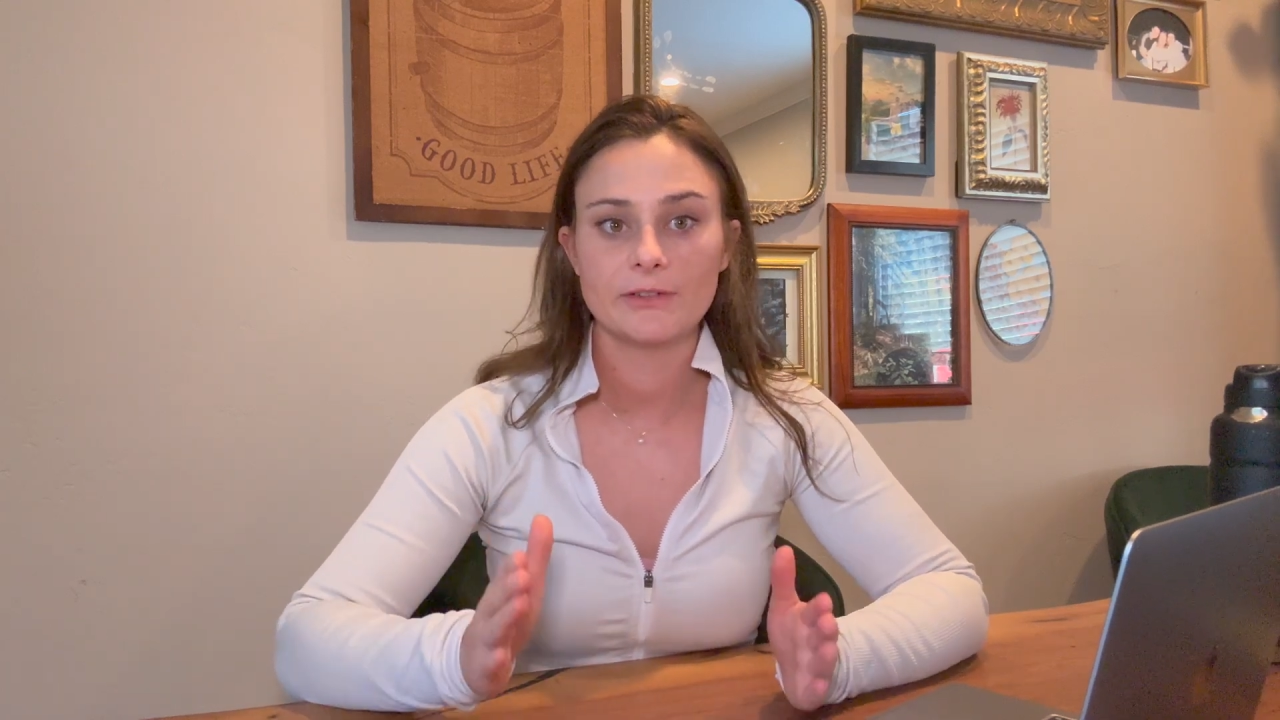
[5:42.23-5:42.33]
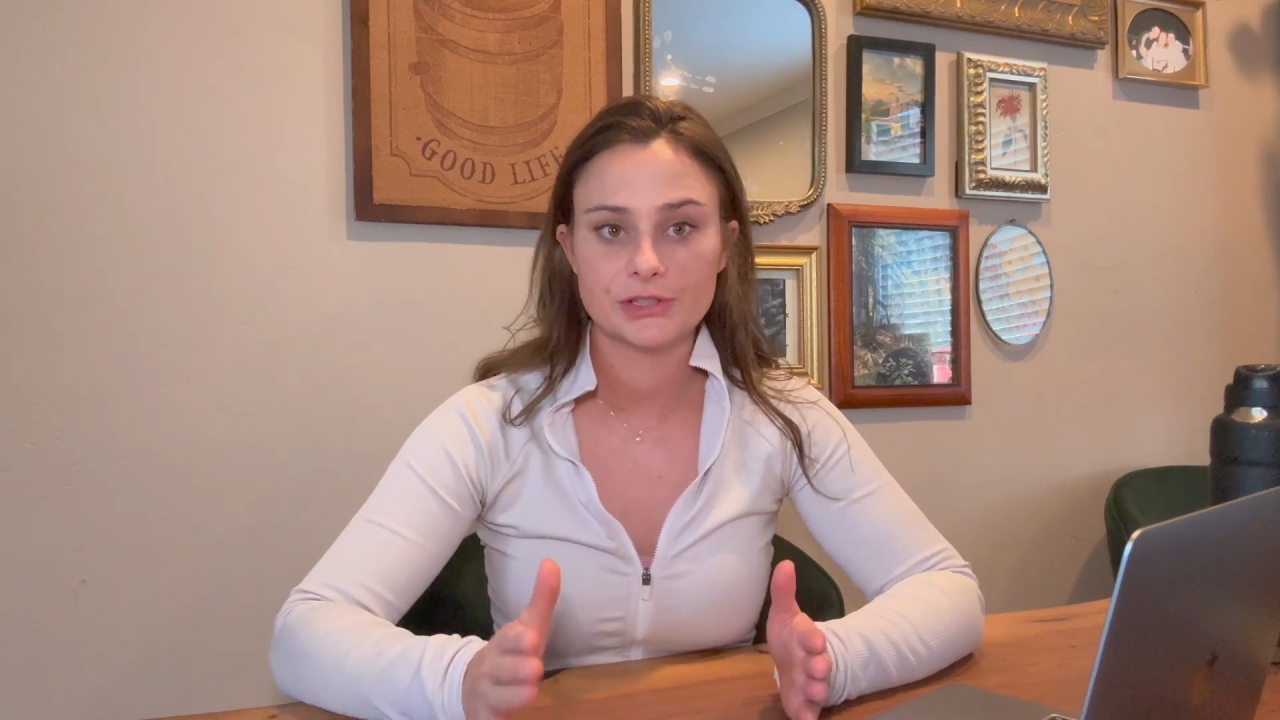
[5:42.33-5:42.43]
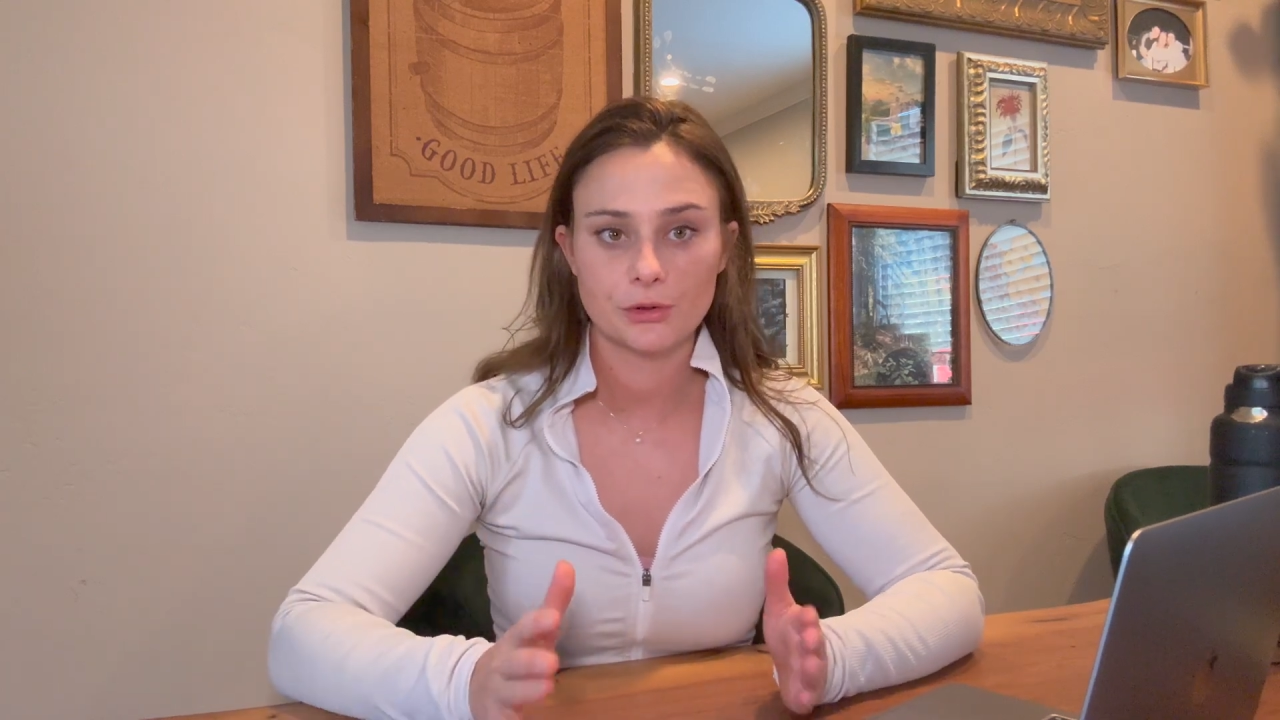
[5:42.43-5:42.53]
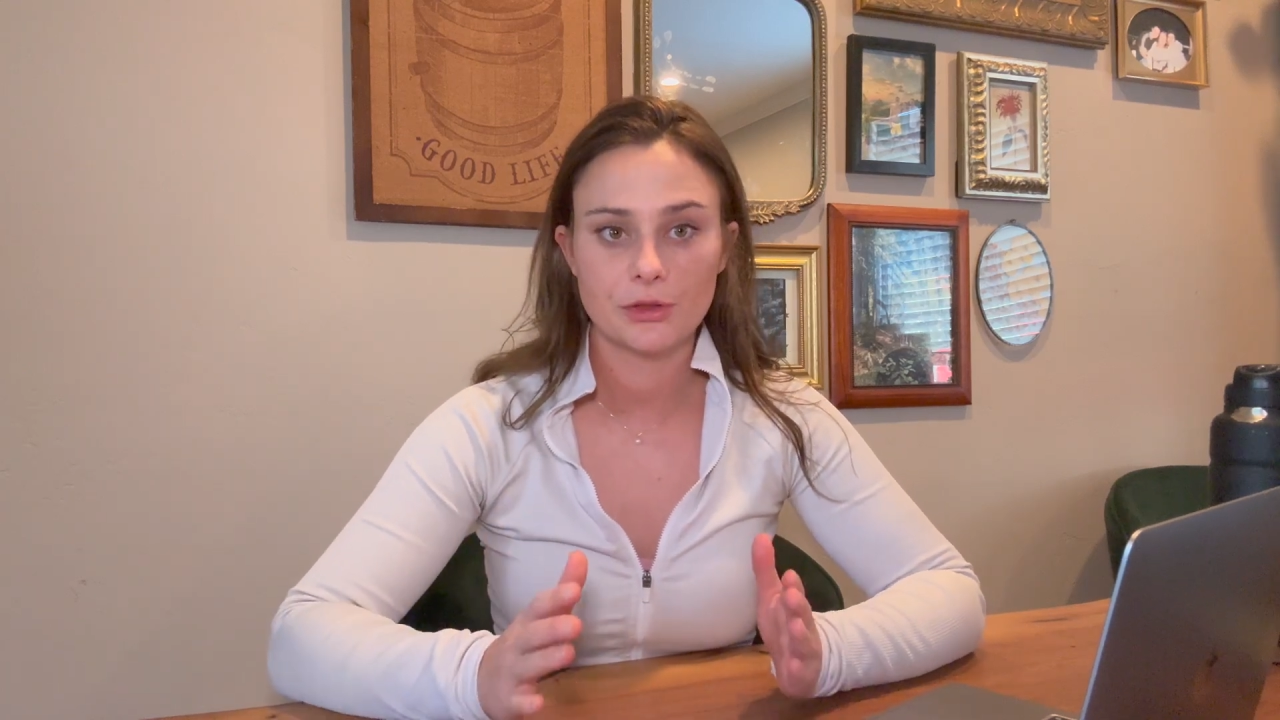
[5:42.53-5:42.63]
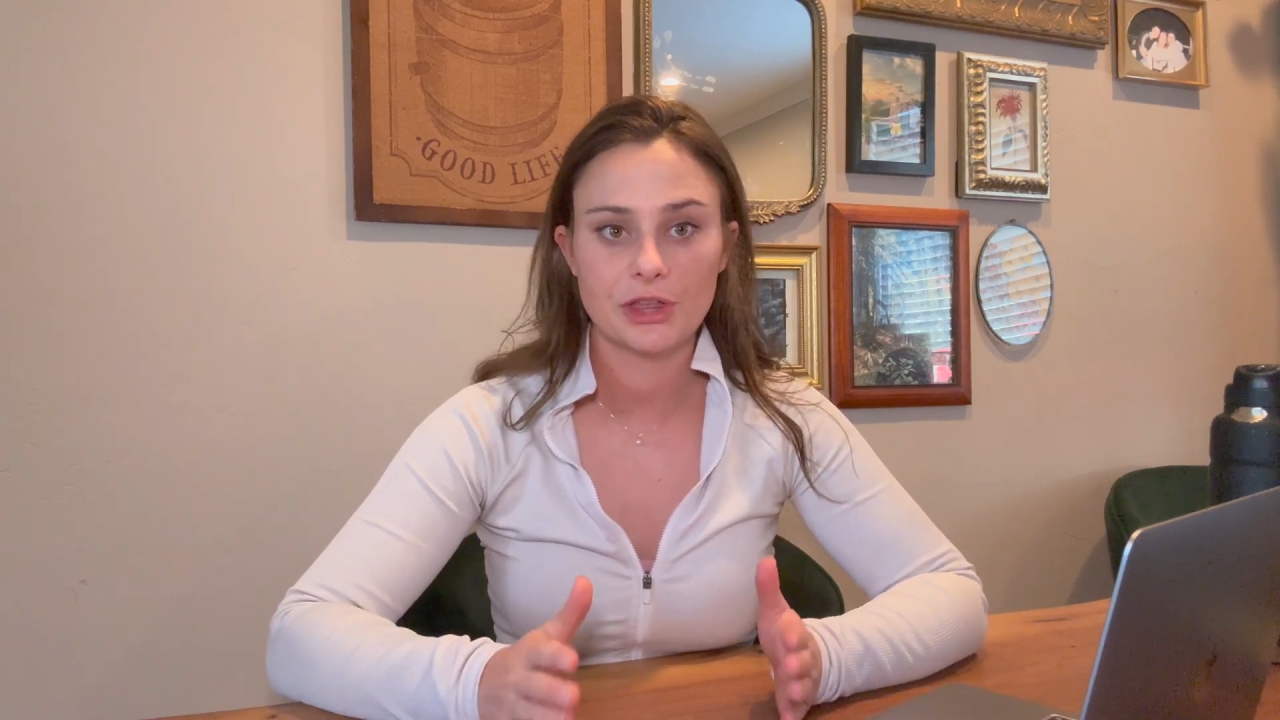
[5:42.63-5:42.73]

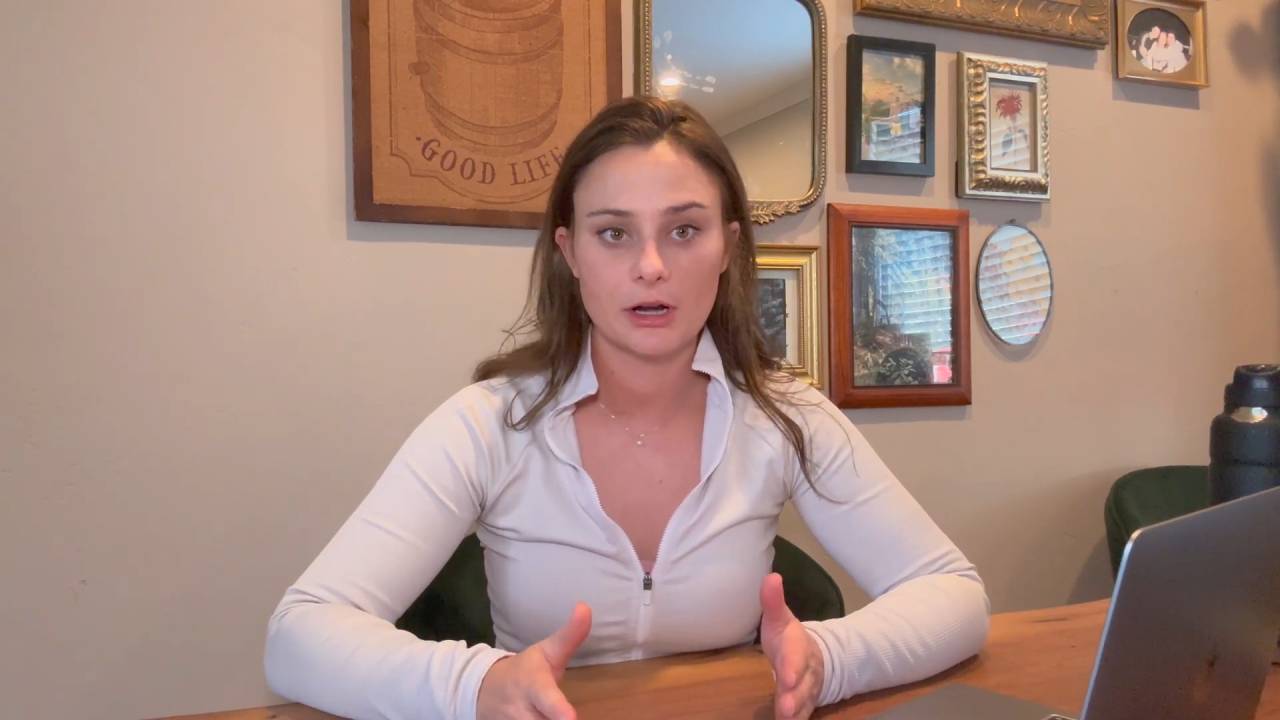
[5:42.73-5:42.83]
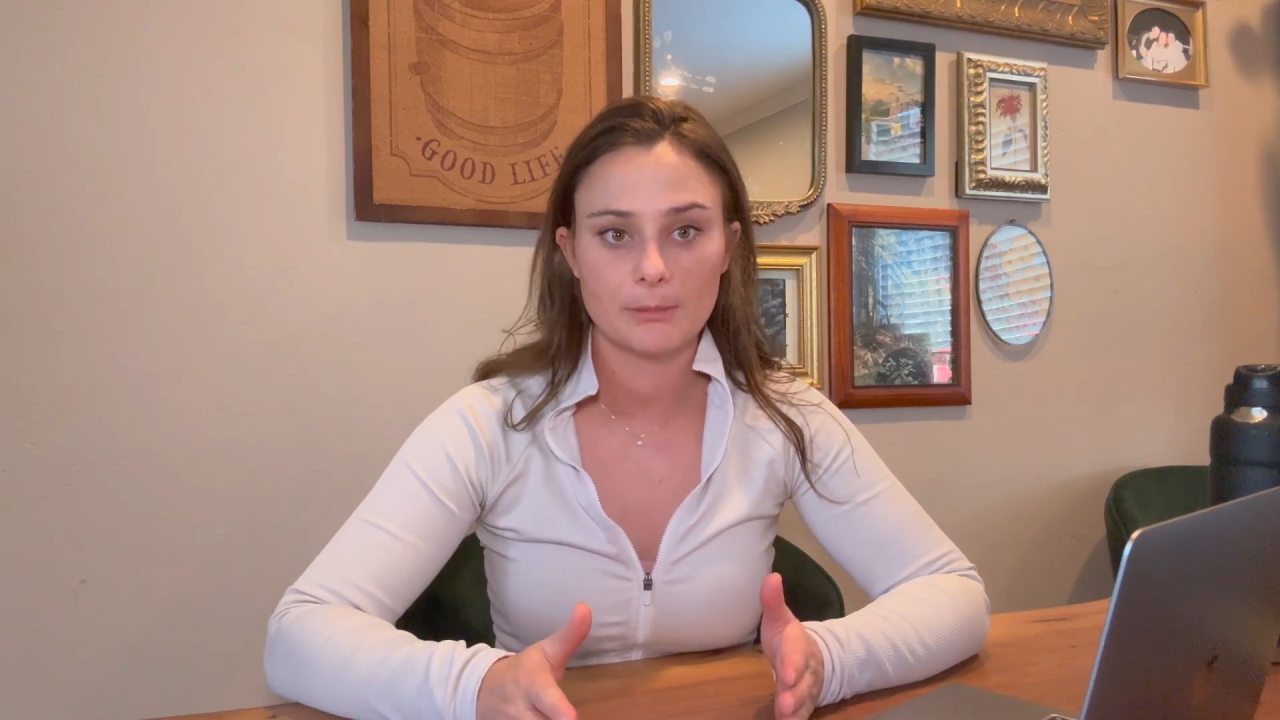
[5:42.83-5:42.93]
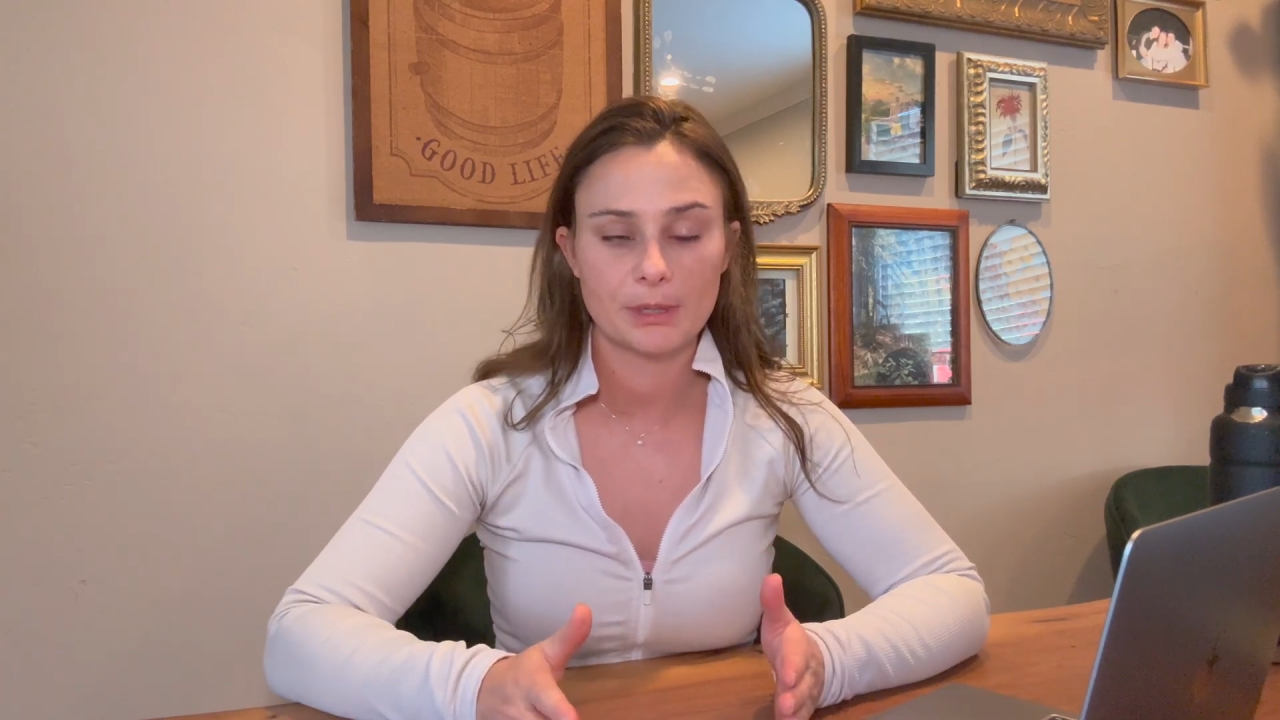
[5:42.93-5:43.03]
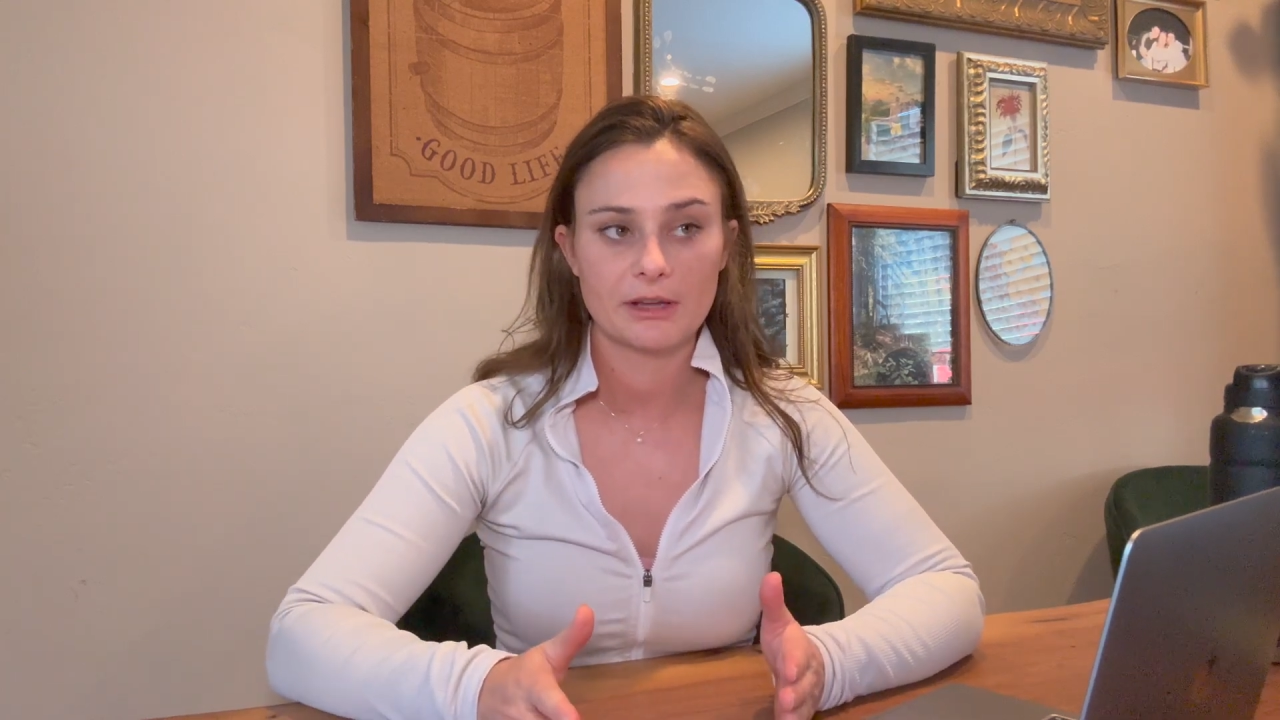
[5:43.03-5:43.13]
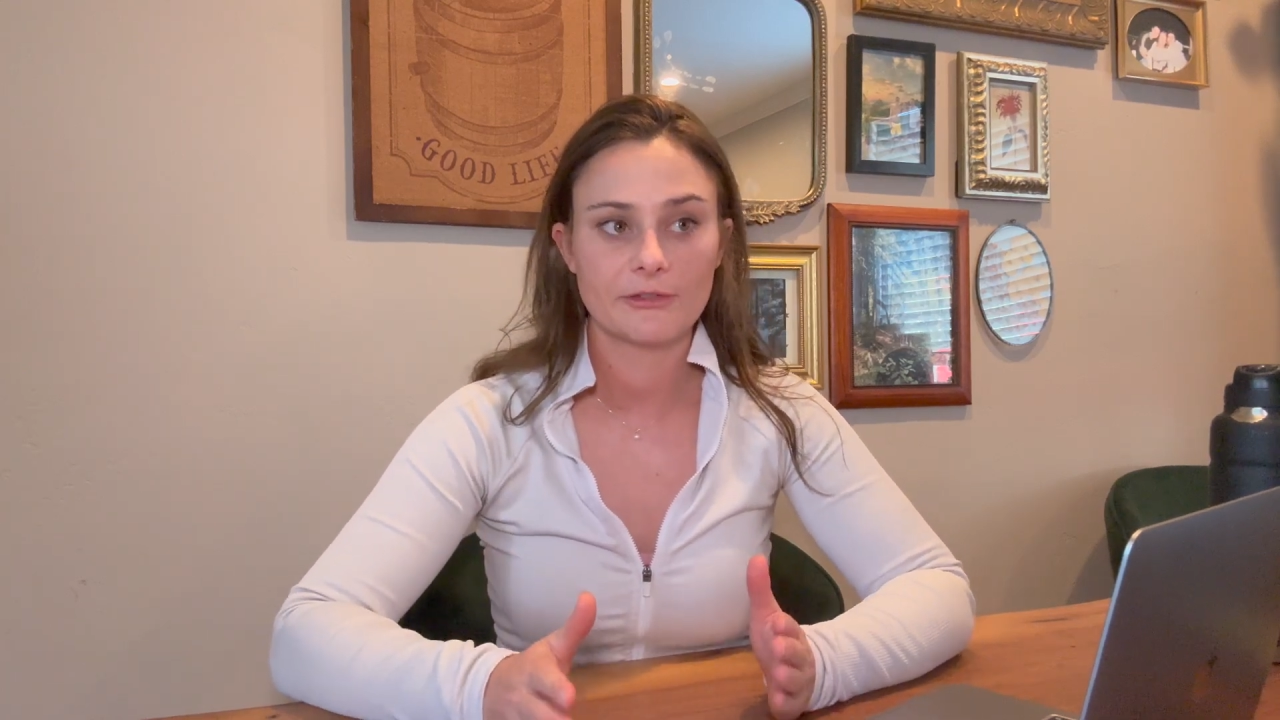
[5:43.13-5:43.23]
physical
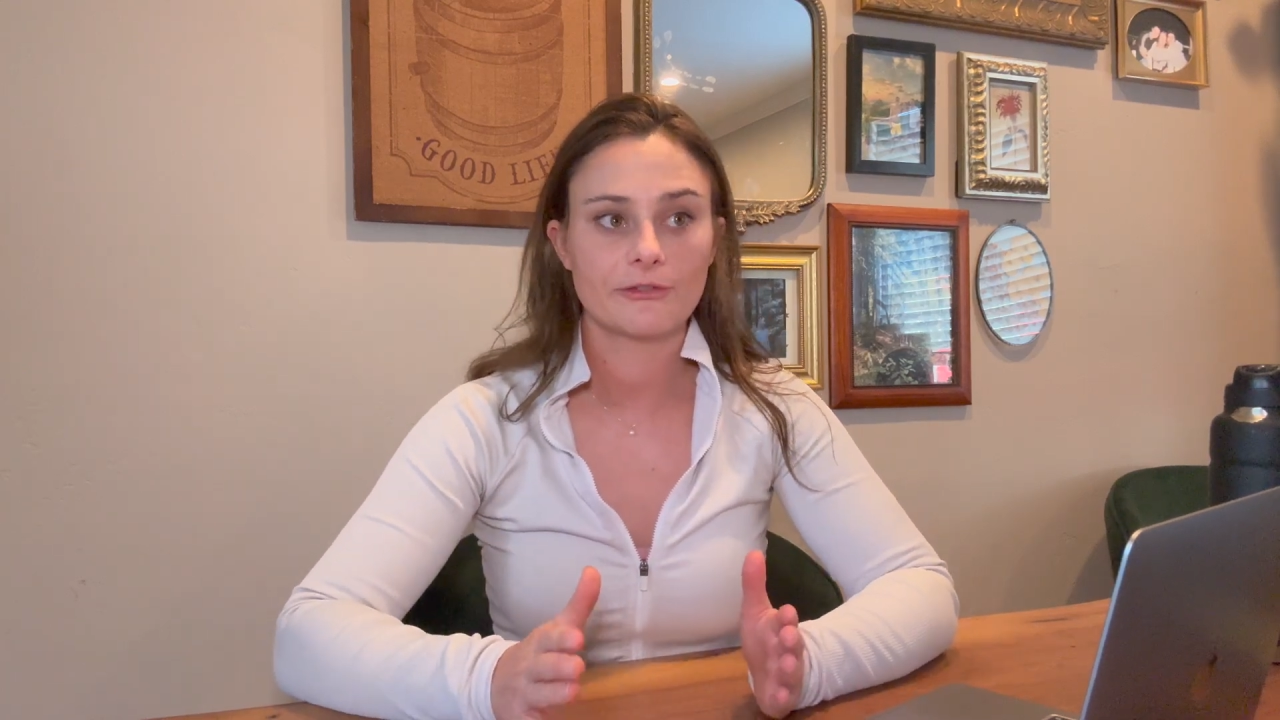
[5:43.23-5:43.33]
therapy